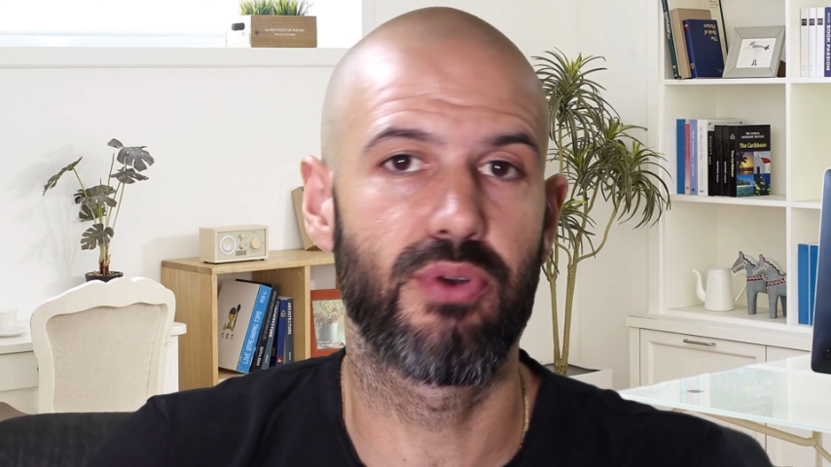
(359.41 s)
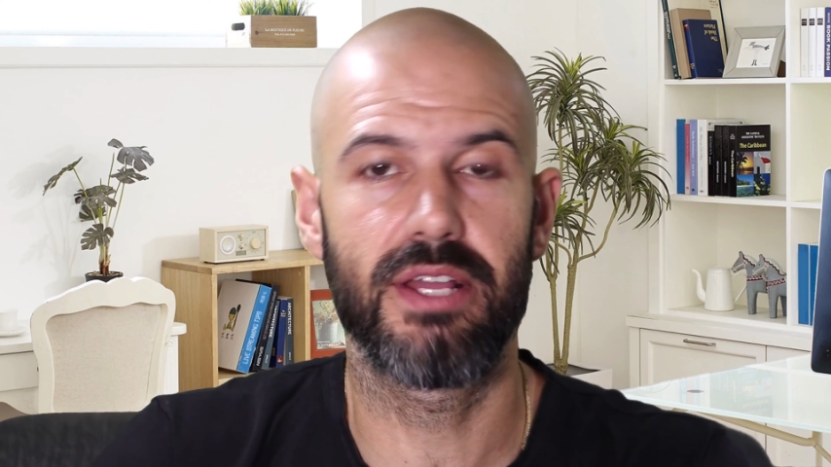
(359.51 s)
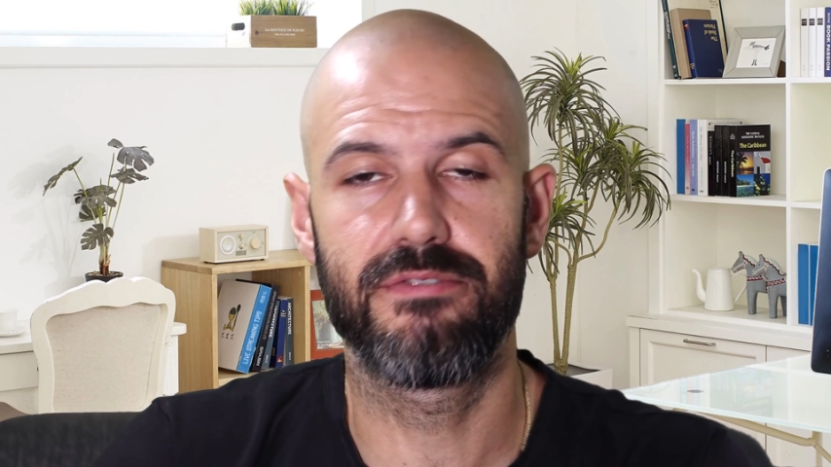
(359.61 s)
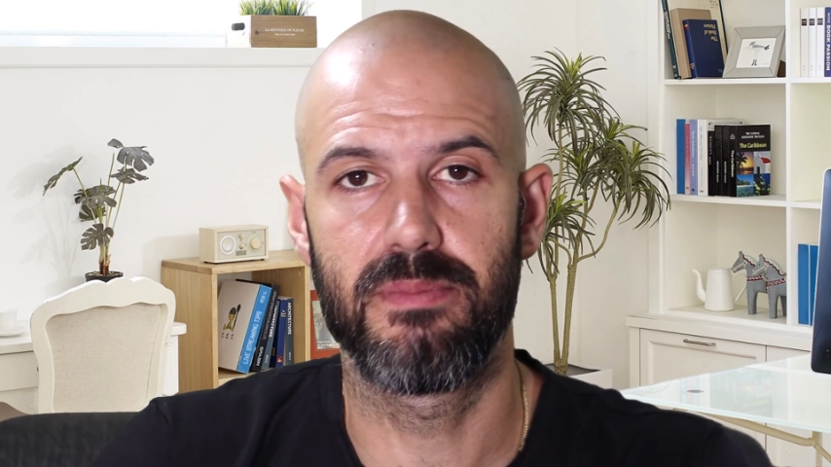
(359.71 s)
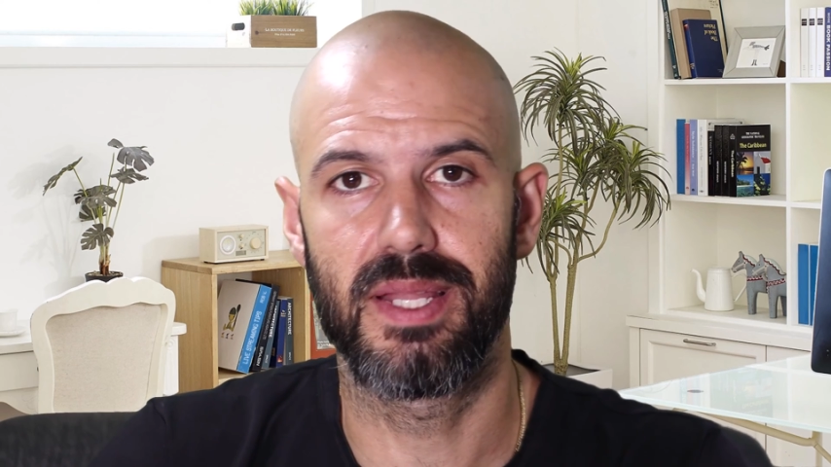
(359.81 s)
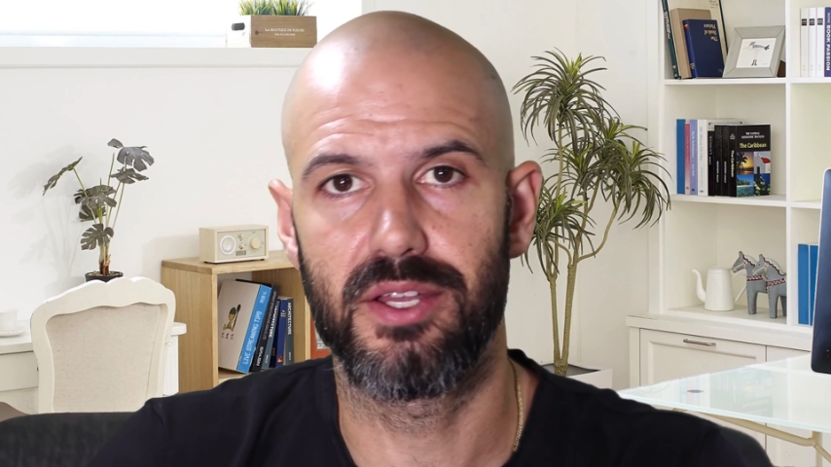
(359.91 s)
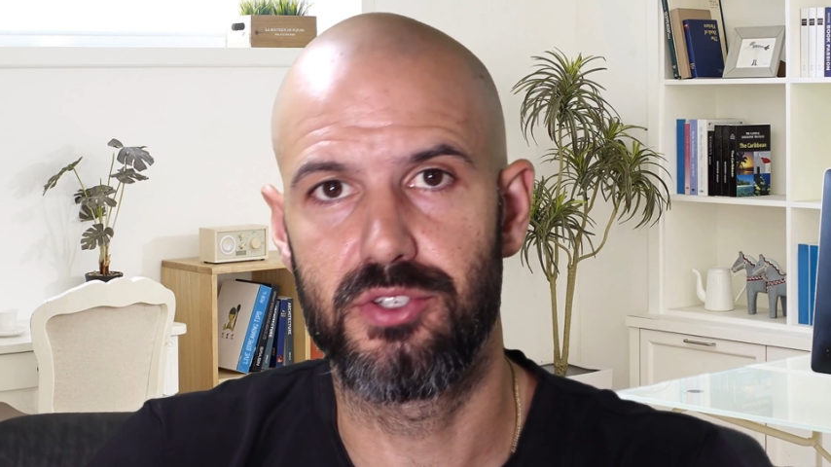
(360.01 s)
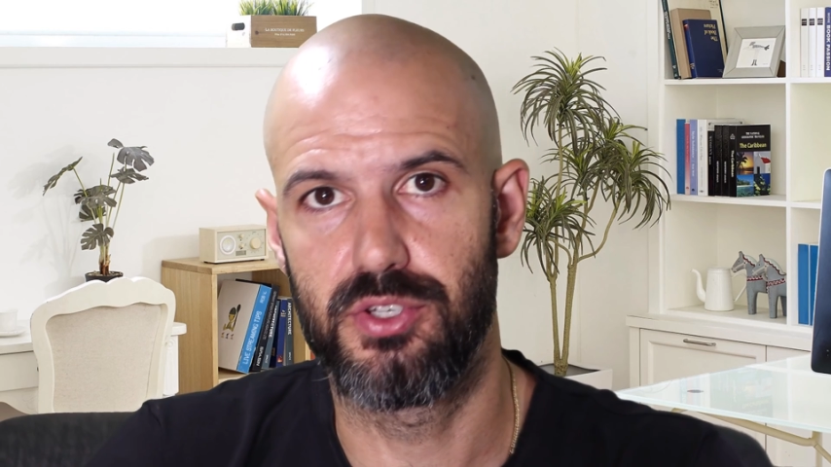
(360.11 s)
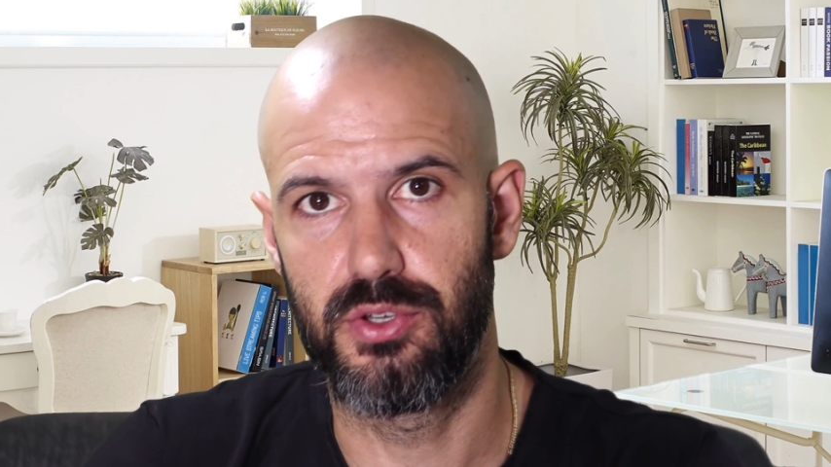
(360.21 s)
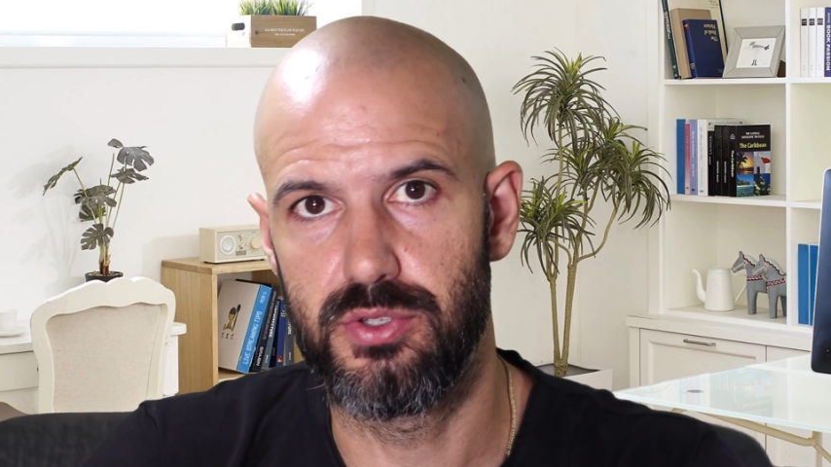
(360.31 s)
pretty familiar
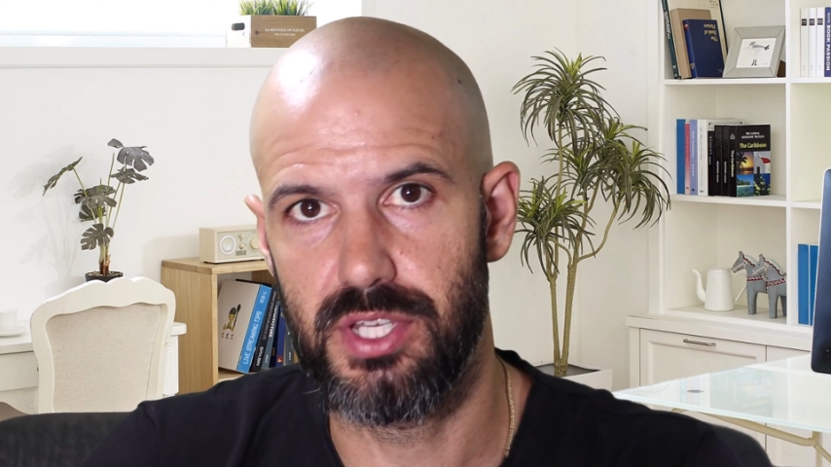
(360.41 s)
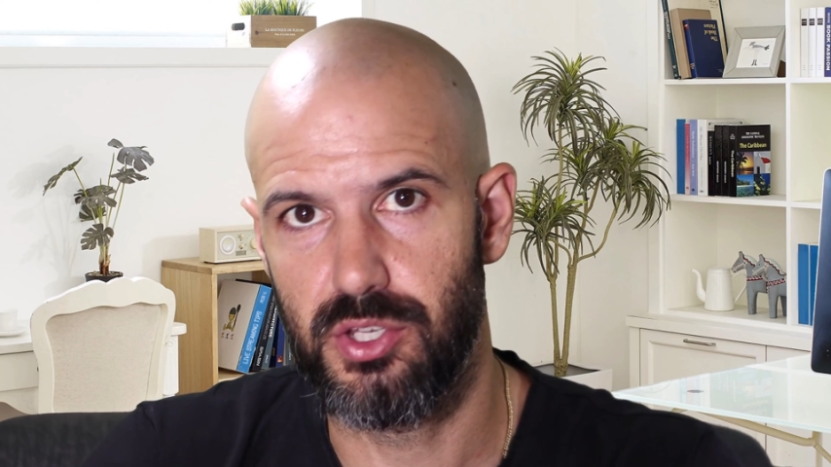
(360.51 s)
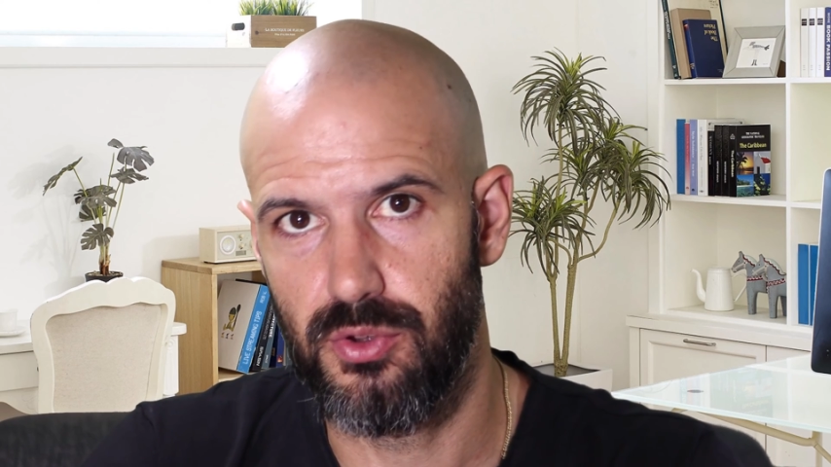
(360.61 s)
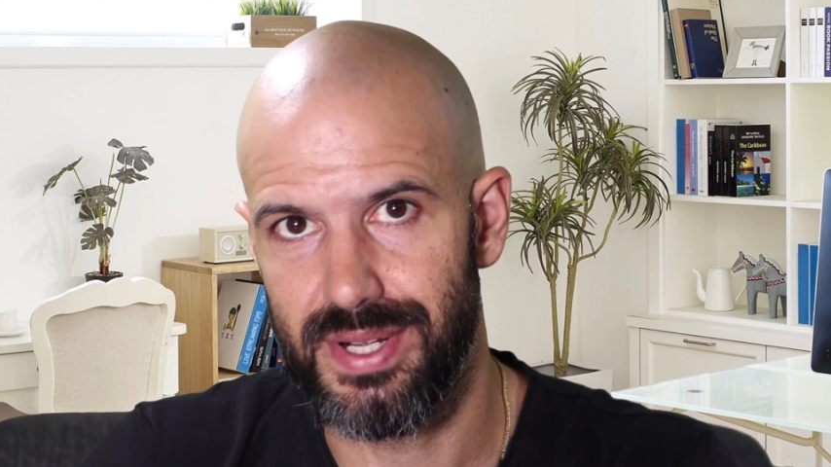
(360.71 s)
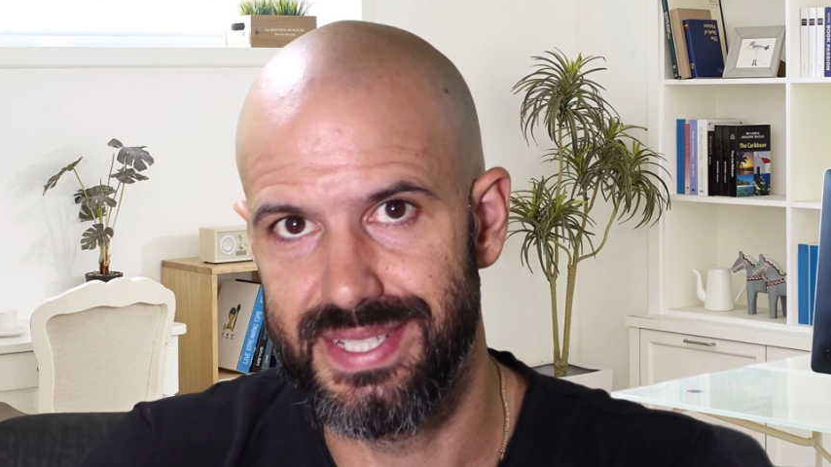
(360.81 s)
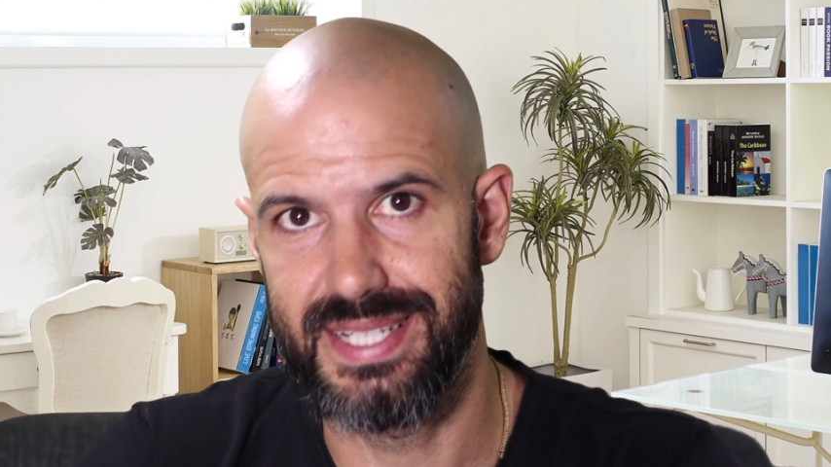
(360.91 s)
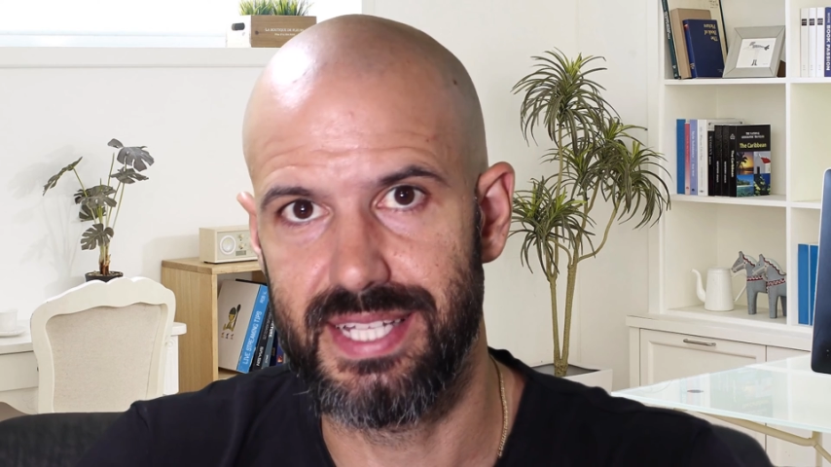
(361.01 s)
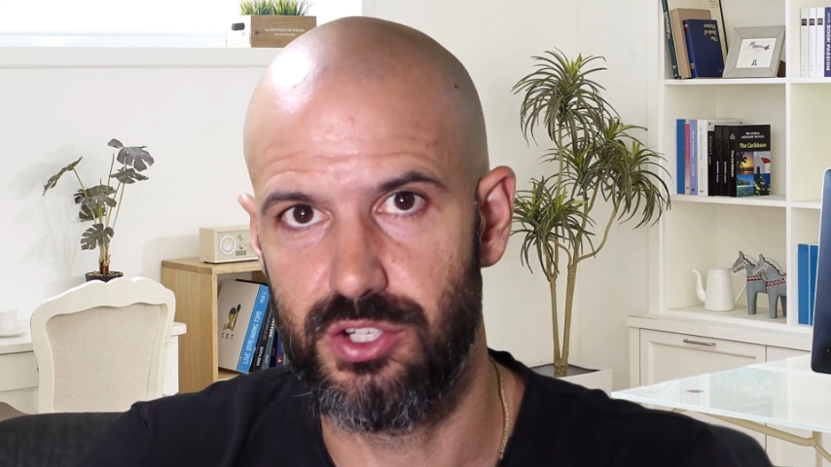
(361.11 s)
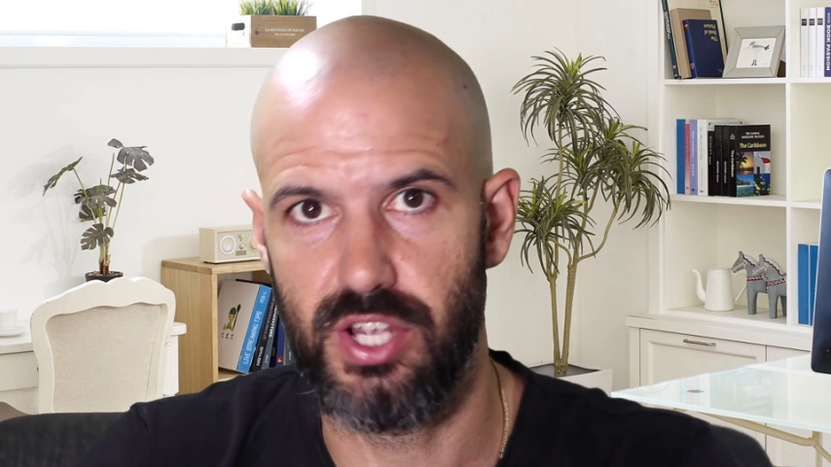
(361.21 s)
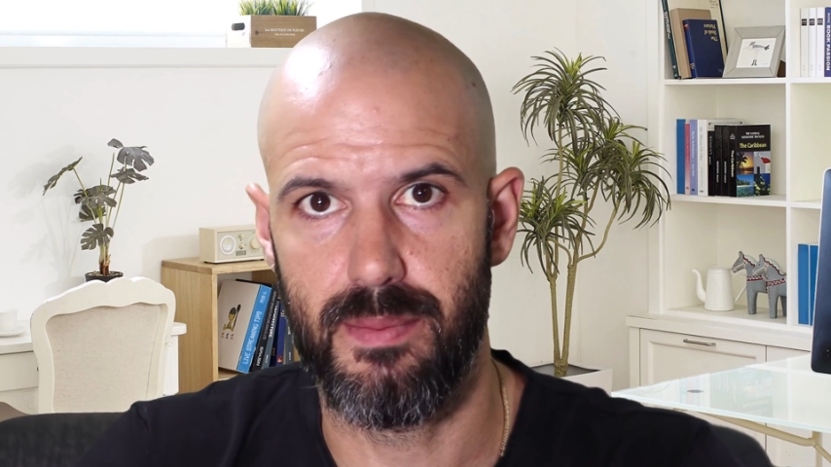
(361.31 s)
to using your
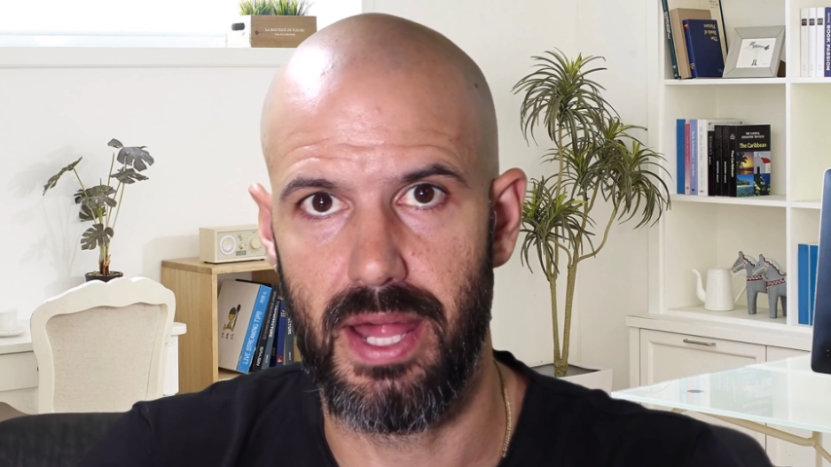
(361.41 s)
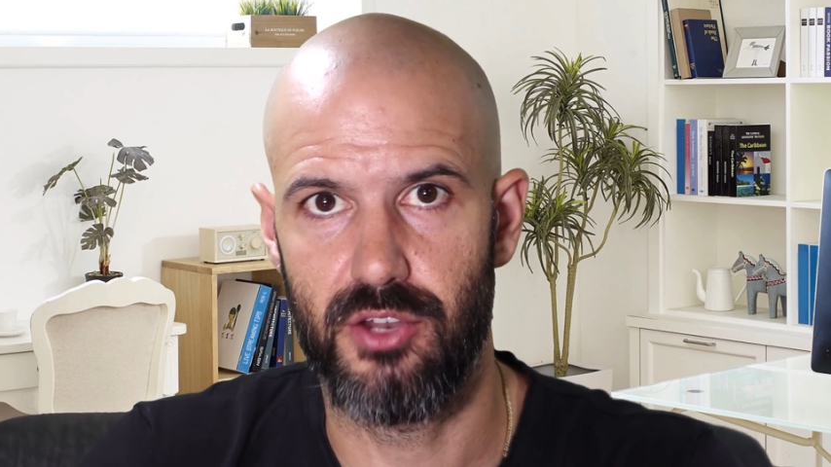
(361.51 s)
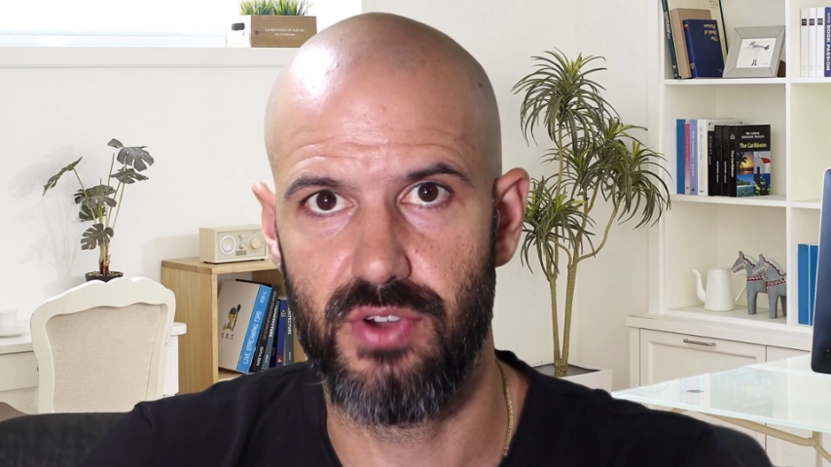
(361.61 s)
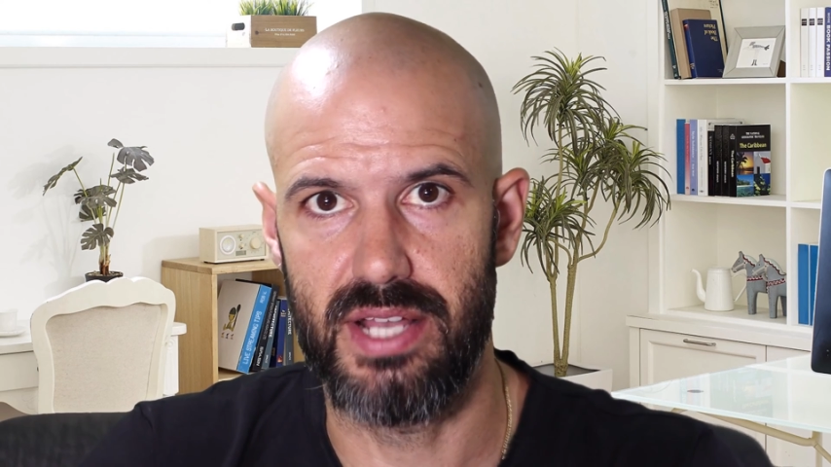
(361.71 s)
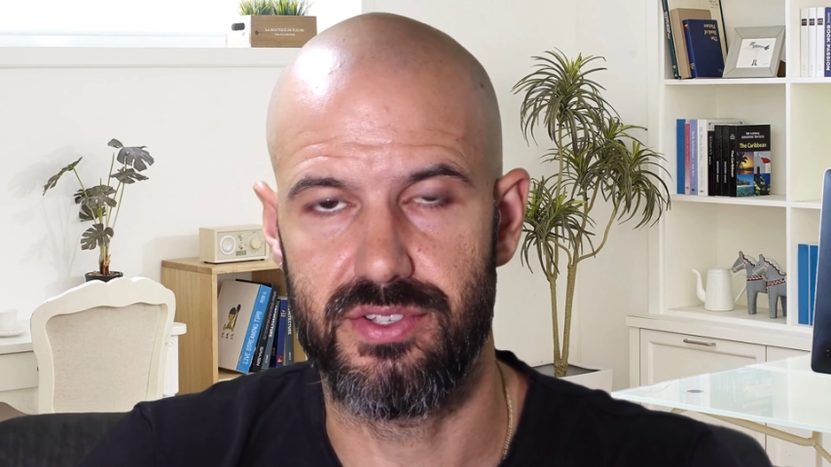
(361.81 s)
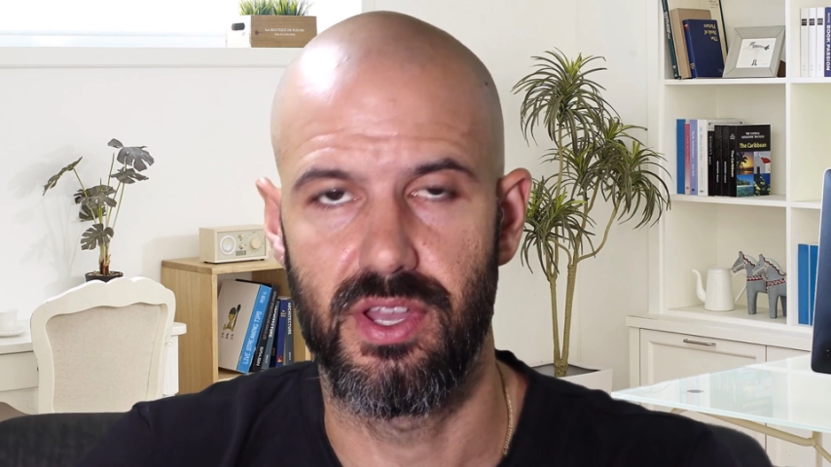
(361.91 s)
existing Gmail address.